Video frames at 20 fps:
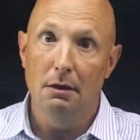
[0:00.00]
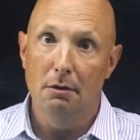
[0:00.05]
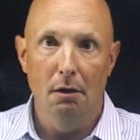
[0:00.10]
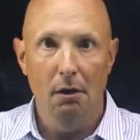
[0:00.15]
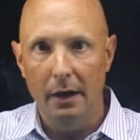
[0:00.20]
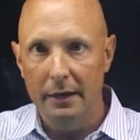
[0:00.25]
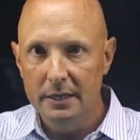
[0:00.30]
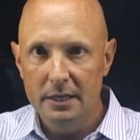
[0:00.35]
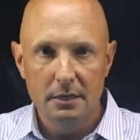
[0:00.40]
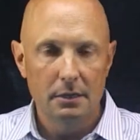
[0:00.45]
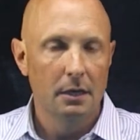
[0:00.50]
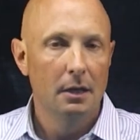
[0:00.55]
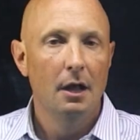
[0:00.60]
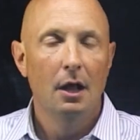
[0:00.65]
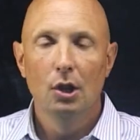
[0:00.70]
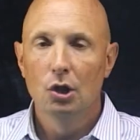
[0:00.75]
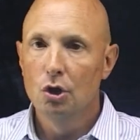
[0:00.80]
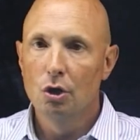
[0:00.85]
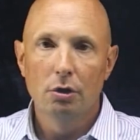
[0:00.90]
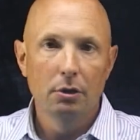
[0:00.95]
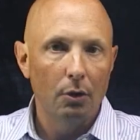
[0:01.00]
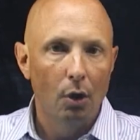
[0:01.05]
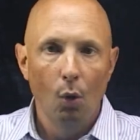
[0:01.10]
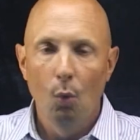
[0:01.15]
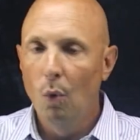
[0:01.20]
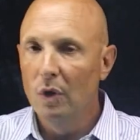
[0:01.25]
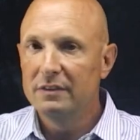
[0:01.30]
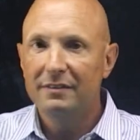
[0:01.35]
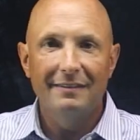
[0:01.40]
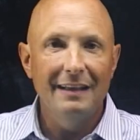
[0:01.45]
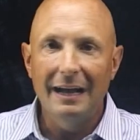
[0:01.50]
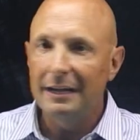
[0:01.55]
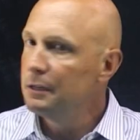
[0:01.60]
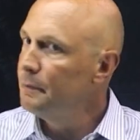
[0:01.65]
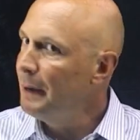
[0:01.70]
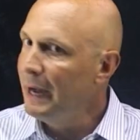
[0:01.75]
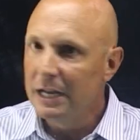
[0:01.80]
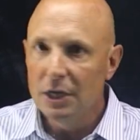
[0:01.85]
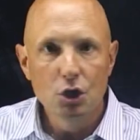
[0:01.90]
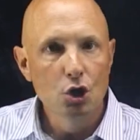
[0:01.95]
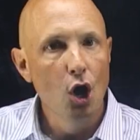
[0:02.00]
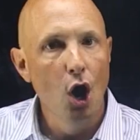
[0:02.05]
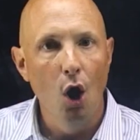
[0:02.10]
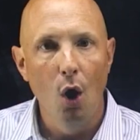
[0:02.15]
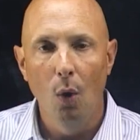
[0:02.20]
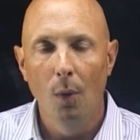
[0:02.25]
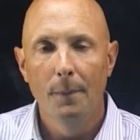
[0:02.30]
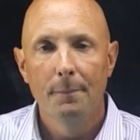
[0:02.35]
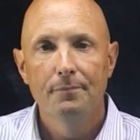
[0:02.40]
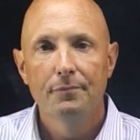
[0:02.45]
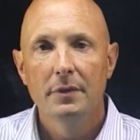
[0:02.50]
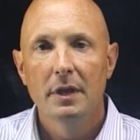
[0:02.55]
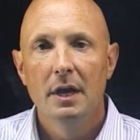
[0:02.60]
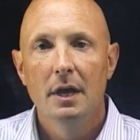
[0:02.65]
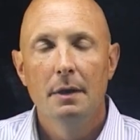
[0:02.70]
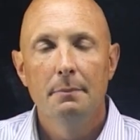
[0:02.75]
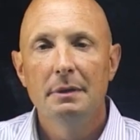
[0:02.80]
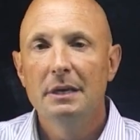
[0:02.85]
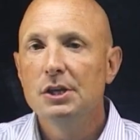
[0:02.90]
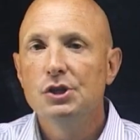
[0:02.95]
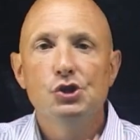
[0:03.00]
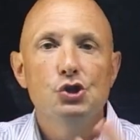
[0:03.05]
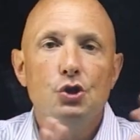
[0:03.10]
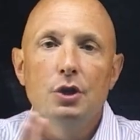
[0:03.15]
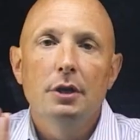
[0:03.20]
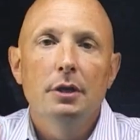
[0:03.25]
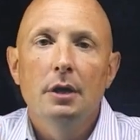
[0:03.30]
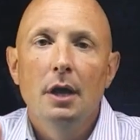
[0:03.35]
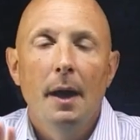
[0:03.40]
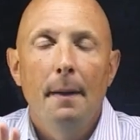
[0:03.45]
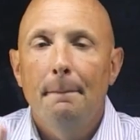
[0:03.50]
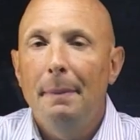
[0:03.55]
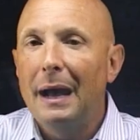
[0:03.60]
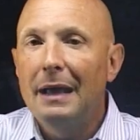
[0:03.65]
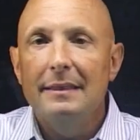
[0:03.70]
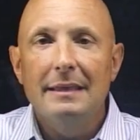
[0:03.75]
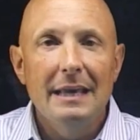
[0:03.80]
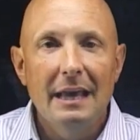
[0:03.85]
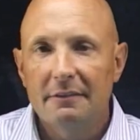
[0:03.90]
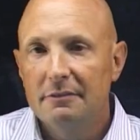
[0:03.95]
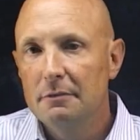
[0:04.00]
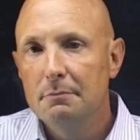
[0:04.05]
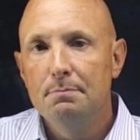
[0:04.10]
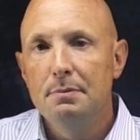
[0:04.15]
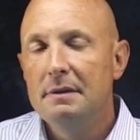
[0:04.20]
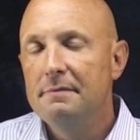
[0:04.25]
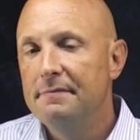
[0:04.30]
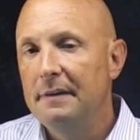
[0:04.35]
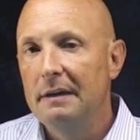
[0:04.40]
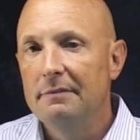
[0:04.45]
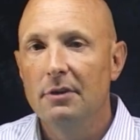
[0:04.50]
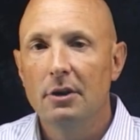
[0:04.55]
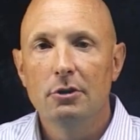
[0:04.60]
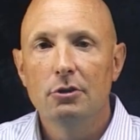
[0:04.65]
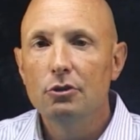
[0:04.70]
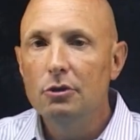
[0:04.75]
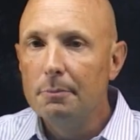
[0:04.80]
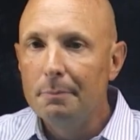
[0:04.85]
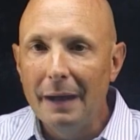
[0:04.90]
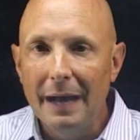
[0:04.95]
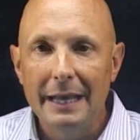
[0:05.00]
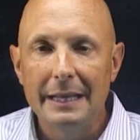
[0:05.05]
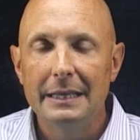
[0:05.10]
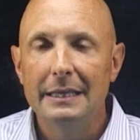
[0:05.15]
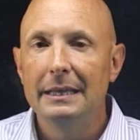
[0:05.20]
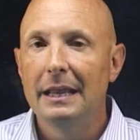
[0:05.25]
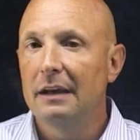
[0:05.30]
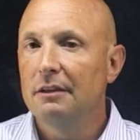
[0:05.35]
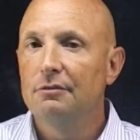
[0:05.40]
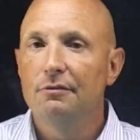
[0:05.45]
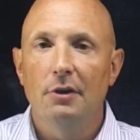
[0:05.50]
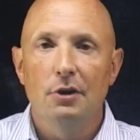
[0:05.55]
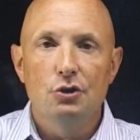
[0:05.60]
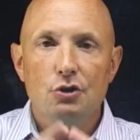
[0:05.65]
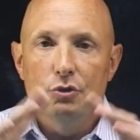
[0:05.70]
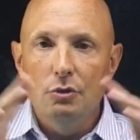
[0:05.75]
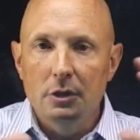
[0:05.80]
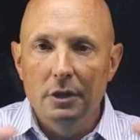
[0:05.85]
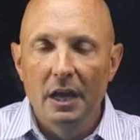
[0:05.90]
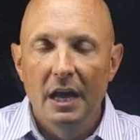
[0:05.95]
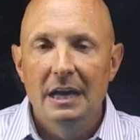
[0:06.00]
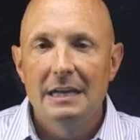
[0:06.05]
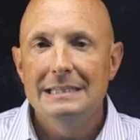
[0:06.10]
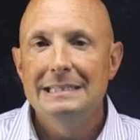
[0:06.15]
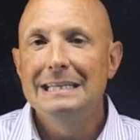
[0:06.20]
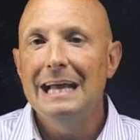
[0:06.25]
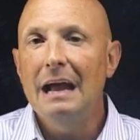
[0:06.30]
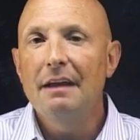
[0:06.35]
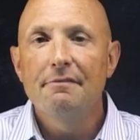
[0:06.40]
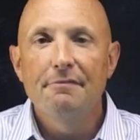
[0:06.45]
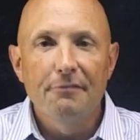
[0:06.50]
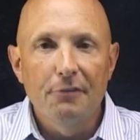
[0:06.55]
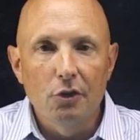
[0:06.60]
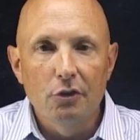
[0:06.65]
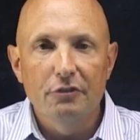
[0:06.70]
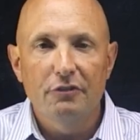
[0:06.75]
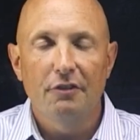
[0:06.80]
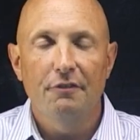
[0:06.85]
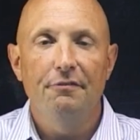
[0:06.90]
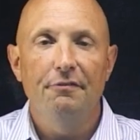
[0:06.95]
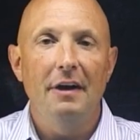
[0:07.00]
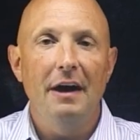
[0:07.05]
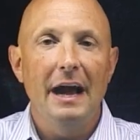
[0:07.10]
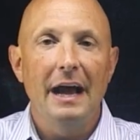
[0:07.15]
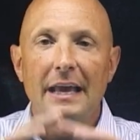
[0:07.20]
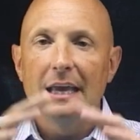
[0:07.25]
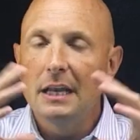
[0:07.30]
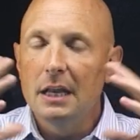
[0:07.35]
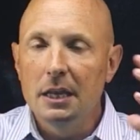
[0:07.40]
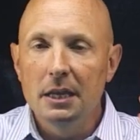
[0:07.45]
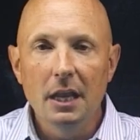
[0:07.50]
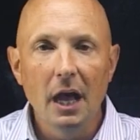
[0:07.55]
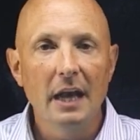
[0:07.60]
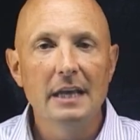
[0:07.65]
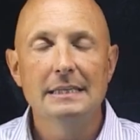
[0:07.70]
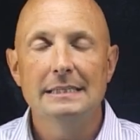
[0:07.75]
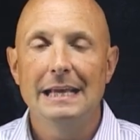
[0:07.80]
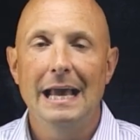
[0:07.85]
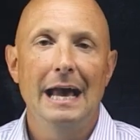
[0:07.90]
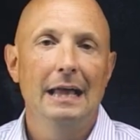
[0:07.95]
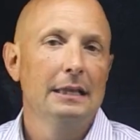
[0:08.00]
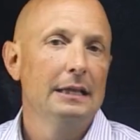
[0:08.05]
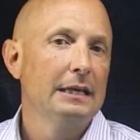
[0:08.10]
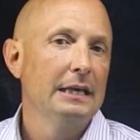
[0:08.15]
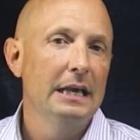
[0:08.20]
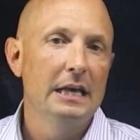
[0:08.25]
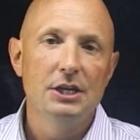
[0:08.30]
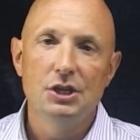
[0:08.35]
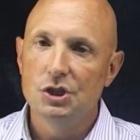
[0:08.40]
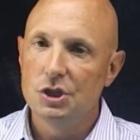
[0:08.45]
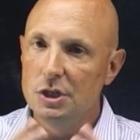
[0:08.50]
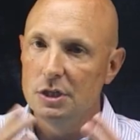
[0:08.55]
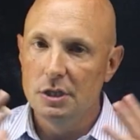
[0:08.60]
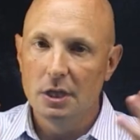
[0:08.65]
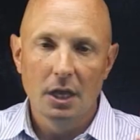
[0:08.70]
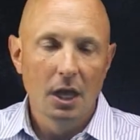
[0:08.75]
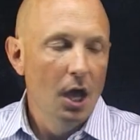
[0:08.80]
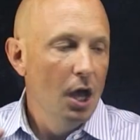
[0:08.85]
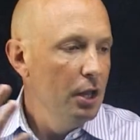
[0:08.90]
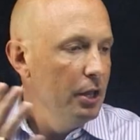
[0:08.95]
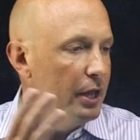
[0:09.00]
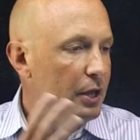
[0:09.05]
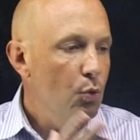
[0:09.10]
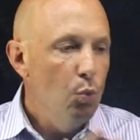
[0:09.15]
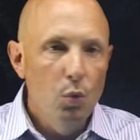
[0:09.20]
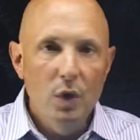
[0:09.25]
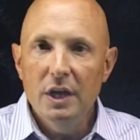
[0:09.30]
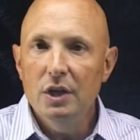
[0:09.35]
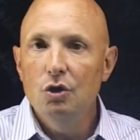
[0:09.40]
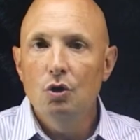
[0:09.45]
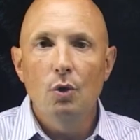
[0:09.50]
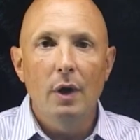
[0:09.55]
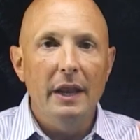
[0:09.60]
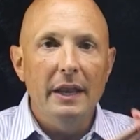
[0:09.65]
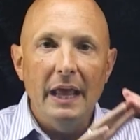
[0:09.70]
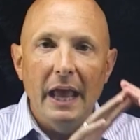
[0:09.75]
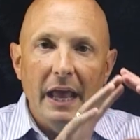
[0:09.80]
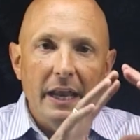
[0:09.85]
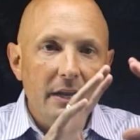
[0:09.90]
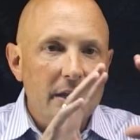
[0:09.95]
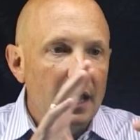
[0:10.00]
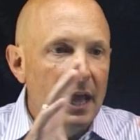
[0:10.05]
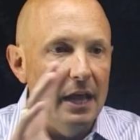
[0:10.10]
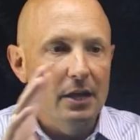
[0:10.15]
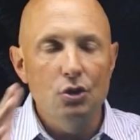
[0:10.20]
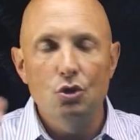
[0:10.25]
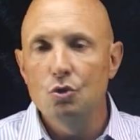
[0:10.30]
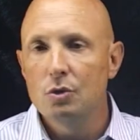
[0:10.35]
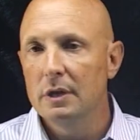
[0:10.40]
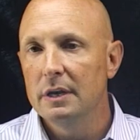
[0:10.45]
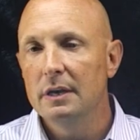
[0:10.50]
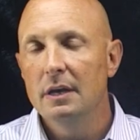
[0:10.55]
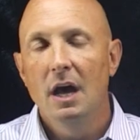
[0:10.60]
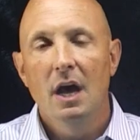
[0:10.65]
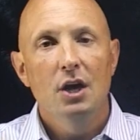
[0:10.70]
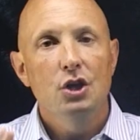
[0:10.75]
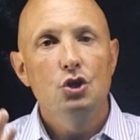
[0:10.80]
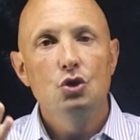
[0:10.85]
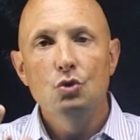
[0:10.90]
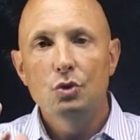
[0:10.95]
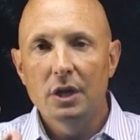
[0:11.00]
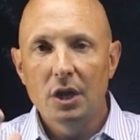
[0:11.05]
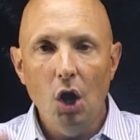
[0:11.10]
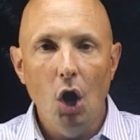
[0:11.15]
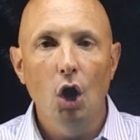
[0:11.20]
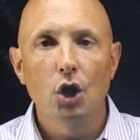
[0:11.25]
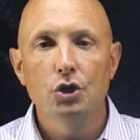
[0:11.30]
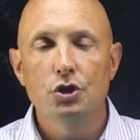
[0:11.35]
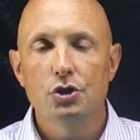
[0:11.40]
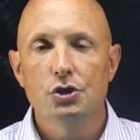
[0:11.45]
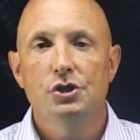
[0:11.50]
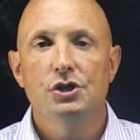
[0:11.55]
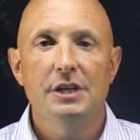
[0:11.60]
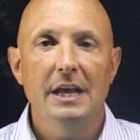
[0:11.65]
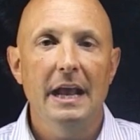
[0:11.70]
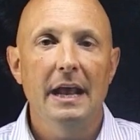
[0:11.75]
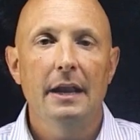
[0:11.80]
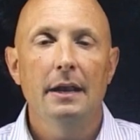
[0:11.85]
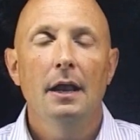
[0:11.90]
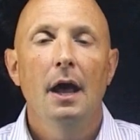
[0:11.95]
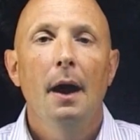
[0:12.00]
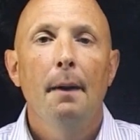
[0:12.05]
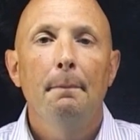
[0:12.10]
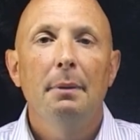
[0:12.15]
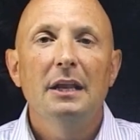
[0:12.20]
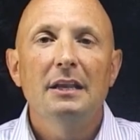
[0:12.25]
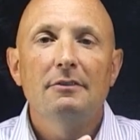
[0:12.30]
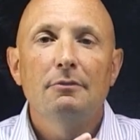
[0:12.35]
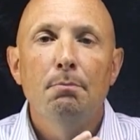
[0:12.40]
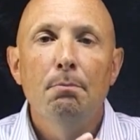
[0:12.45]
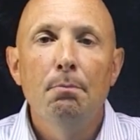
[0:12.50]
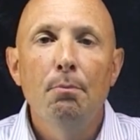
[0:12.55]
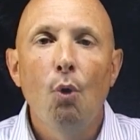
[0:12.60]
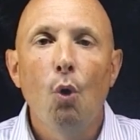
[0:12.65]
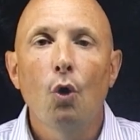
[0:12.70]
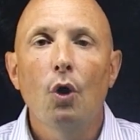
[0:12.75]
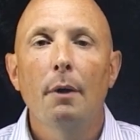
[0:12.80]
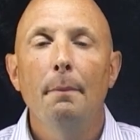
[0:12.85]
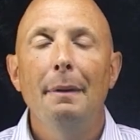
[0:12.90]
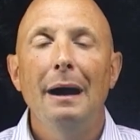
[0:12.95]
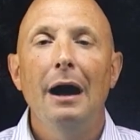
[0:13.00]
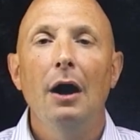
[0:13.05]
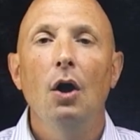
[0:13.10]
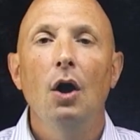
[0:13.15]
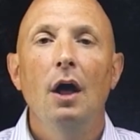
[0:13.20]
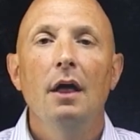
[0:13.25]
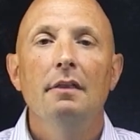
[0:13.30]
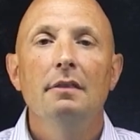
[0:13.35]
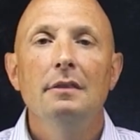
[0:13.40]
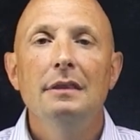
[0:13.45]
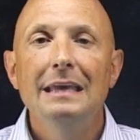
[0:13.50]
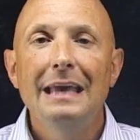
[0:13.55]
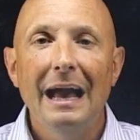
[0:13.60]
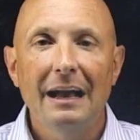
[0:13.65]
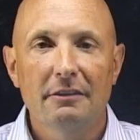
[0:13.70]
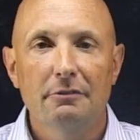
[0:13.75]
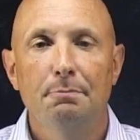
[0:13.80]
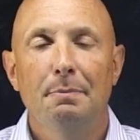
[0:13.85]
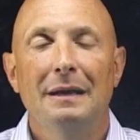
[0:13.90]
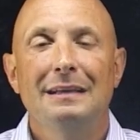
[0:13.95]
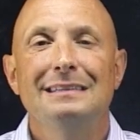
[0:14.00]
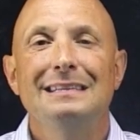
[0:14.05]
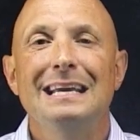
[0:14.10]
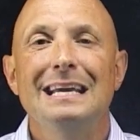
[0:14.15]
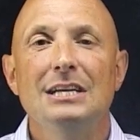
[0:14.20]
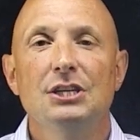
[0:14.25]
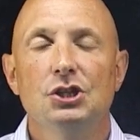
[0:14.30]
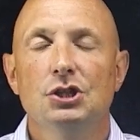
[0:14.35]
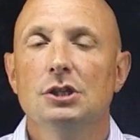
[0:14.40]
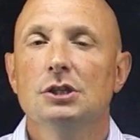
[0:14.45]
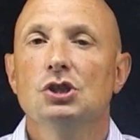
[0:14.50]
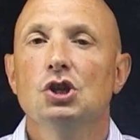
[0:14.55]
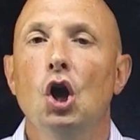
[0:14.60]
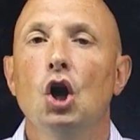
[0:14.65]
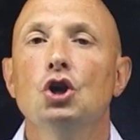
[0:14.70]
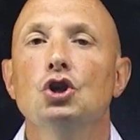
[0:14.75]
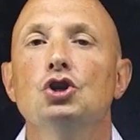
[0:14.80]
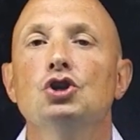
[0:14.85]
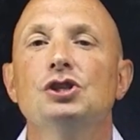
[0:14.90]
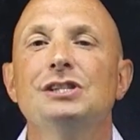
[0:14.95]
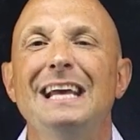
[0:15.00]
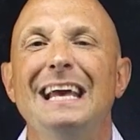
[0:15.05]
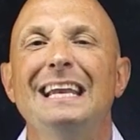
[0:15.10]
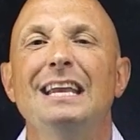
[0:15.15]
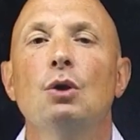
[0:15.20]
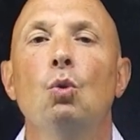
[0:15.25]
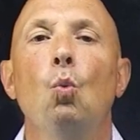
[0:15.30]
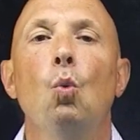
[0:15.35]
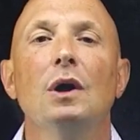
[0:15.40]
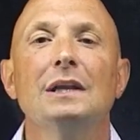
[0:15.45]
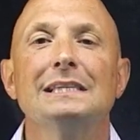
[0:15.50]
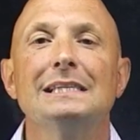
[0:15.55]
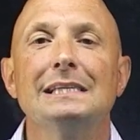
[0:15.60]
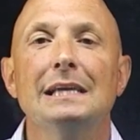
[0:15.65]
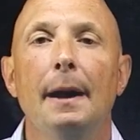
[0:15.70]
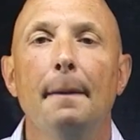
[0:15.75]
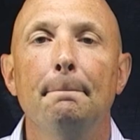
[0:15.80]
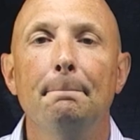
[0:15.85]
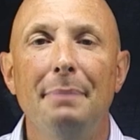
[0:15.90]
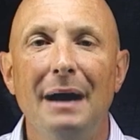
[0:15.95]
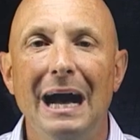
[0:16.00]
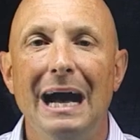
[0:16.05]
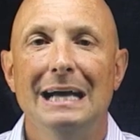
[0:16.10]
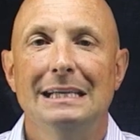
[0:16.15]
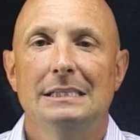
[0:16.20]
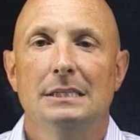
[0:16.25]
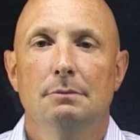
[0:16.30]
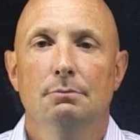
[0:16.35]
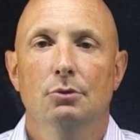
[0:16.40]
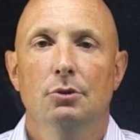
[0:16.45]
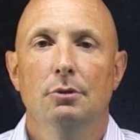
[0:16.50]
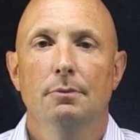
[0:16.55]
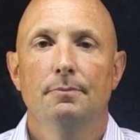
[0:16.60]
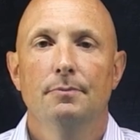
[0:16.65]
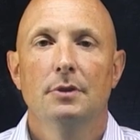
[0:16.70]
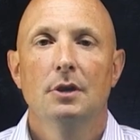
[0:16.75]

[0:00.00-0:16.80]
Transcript: oh, I need to learn what stock to buy. No, because you can buy the S&P 500, you can buy an index fund, you can diversify in a nice allocation like we do, and you can understand, but it's more about the expectations, understanding what's possible.